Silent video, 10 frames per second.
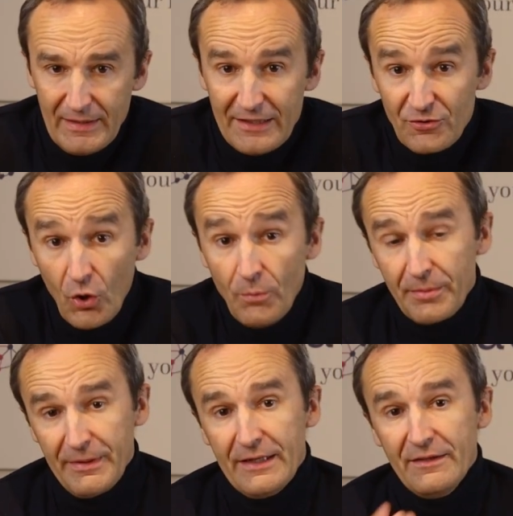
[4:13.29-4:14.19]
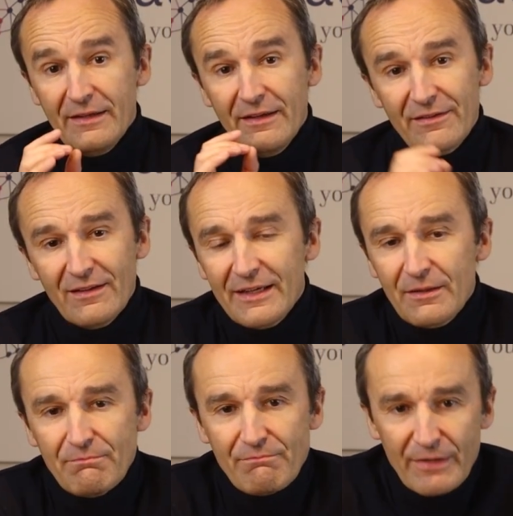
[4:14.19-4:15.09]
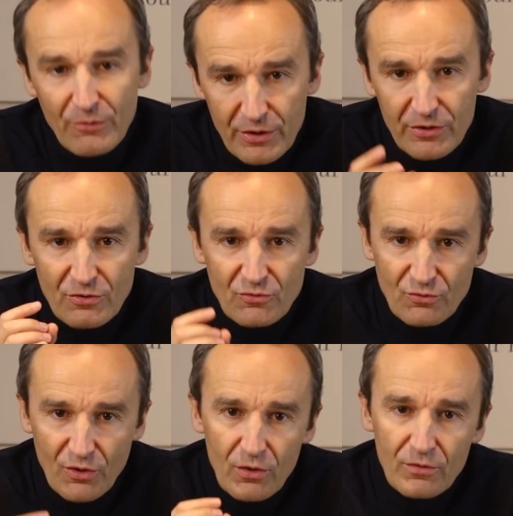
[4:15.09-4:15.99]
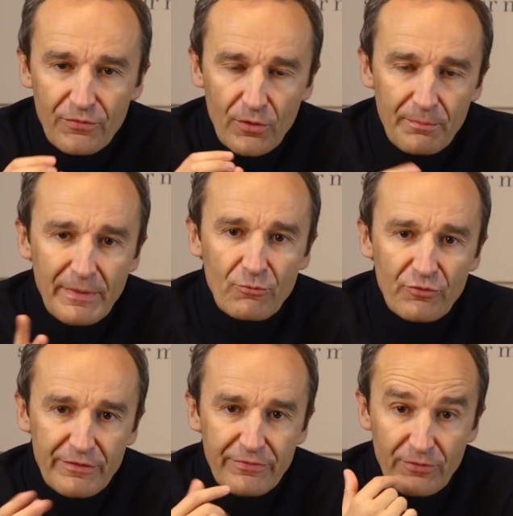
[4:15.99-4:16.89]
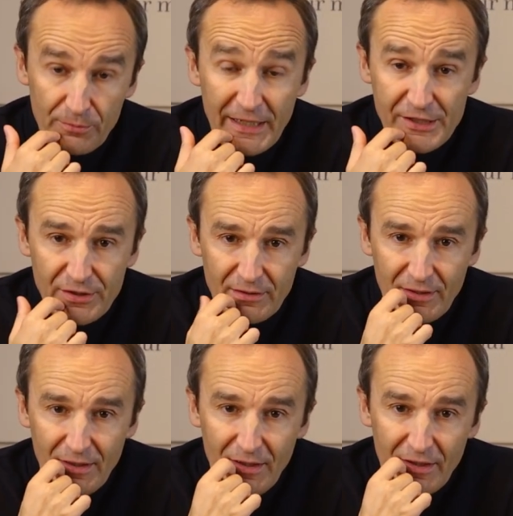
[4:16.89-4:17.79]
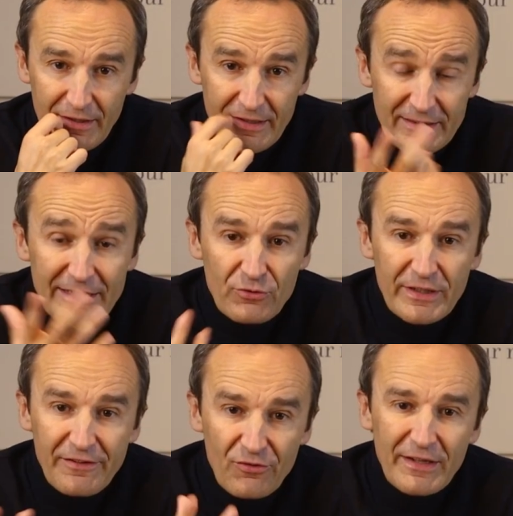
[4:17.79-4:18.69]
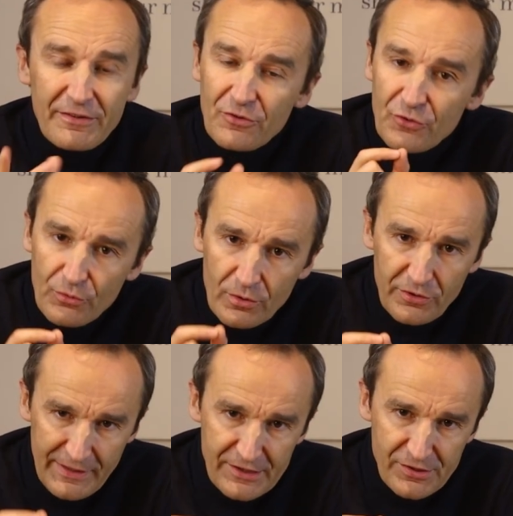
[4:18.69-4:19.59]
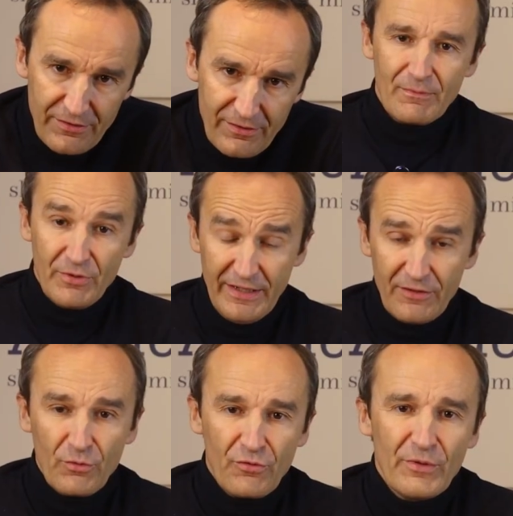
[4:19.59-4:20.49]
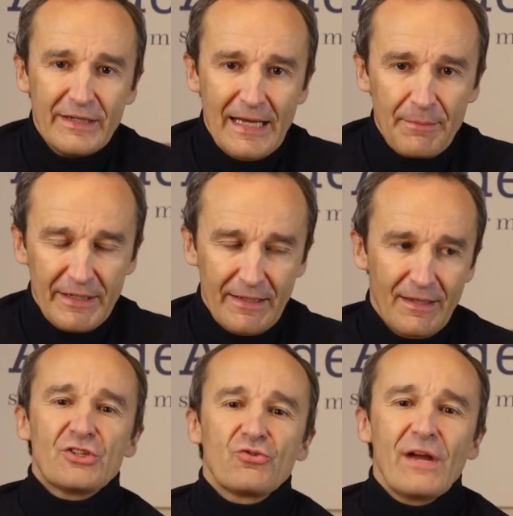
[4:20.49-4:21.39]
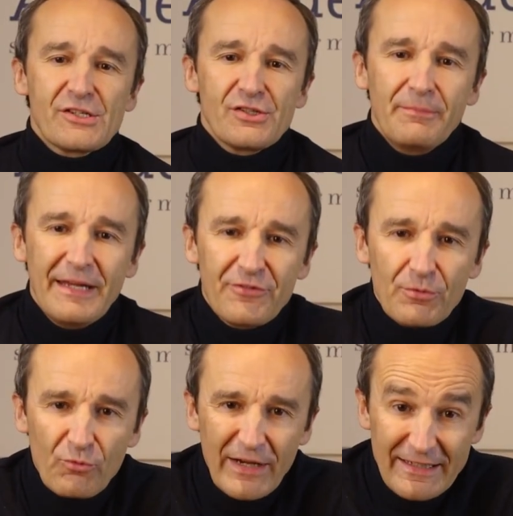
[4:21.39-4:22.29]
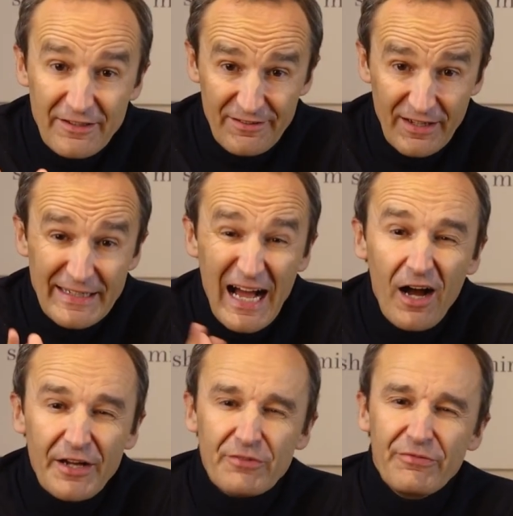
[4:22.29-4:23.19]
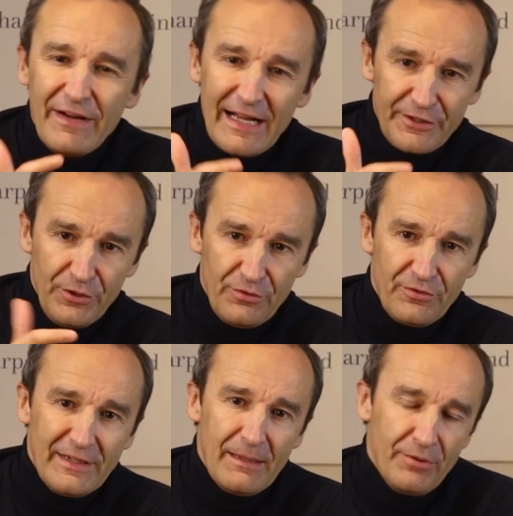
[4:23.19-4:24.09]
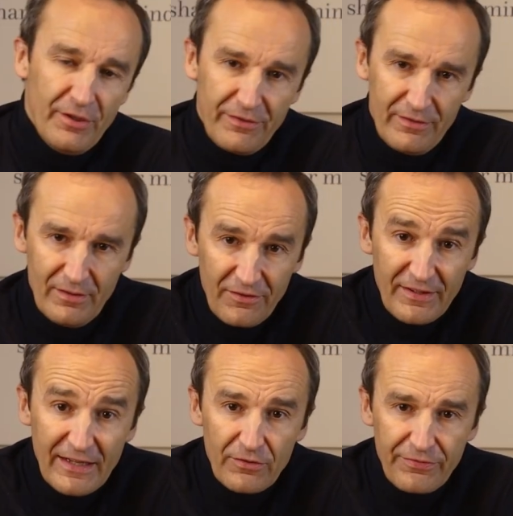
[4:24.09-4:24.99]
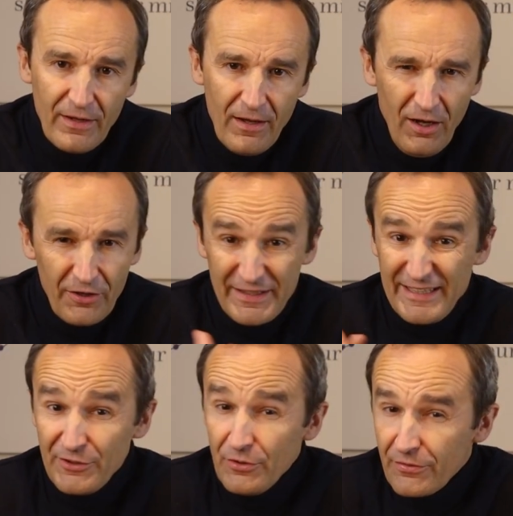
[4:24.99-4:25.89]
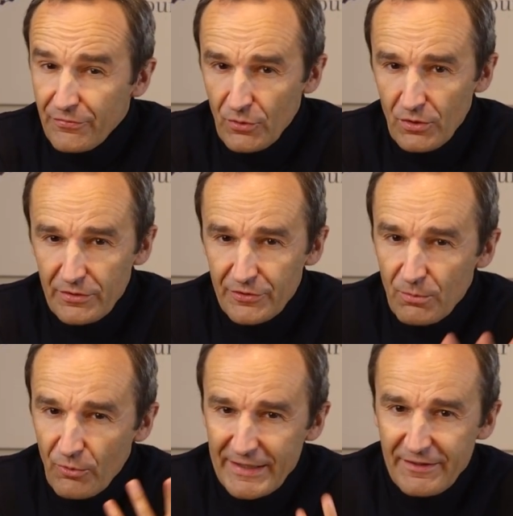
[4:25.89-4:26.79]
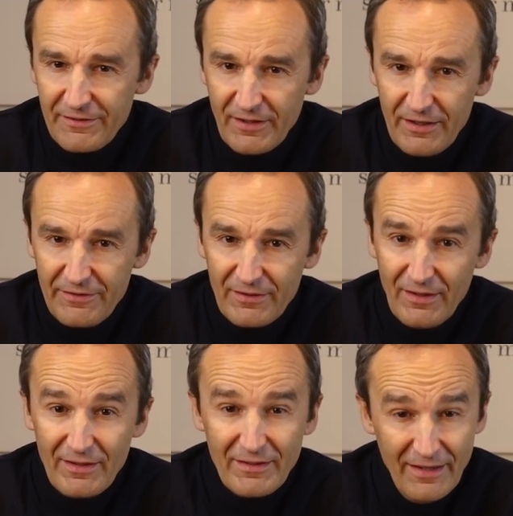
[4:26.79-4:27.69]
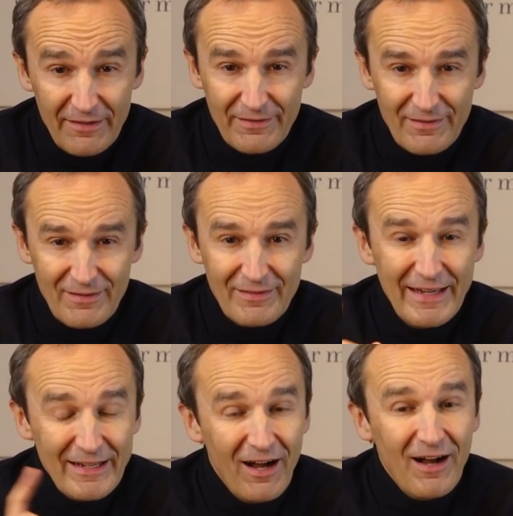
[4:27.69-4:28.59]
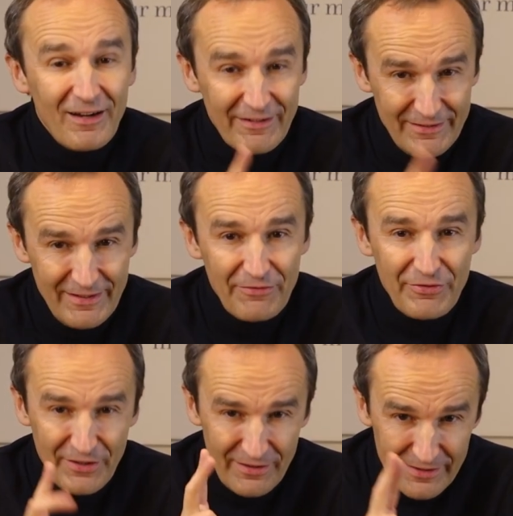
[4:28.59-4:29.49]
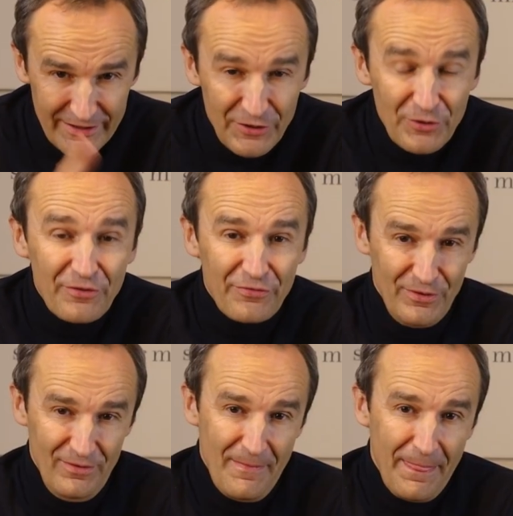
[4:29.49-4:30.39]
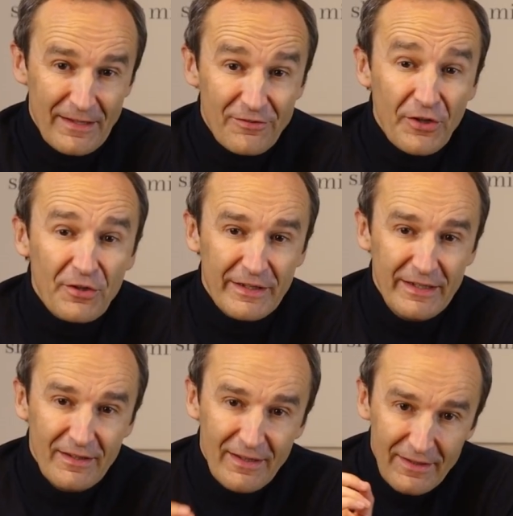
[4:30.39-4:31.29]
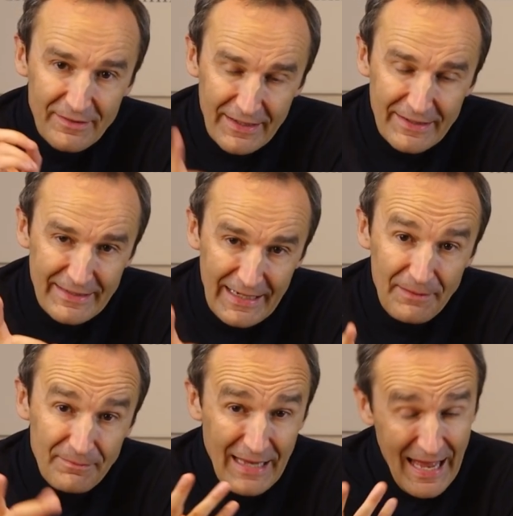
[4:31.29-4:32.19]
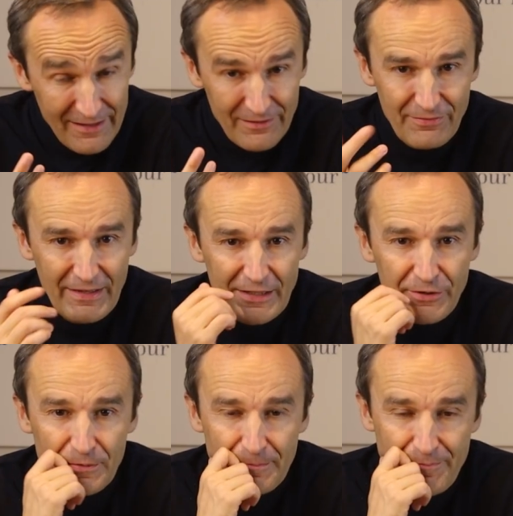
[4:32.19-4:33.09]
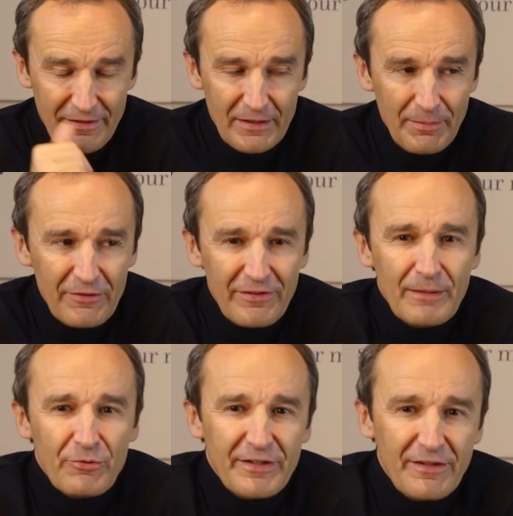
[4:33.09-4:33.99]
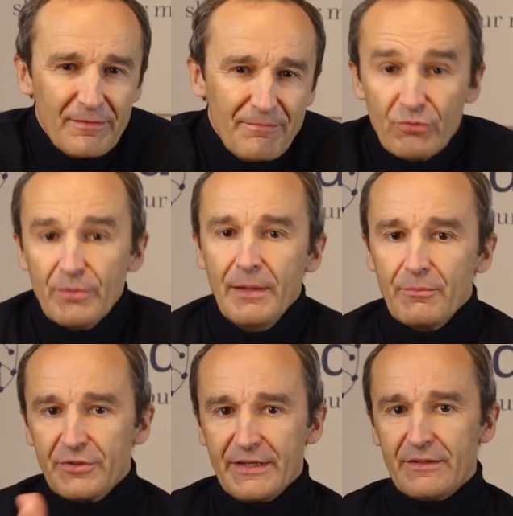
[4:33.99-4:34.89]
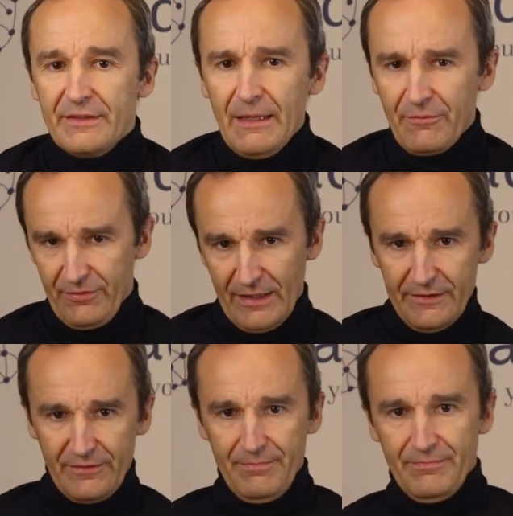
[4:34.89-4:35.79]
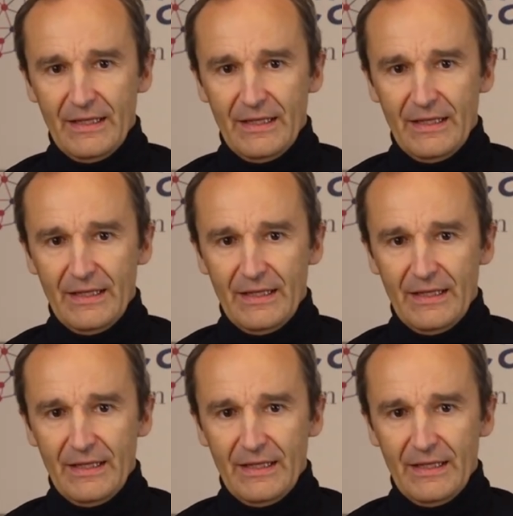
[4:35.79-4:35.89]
And dopamine is like a miracle grow for memory formation. It literally strengthens neural connections. But here's what's really happening. Attraction makes your brain assign higher value to that person. Instead of, "Are they useful?" your brain decides, "Yes, they are definitely useful." And suddenly, their name has value. Think about celebrities. You remember their names, right?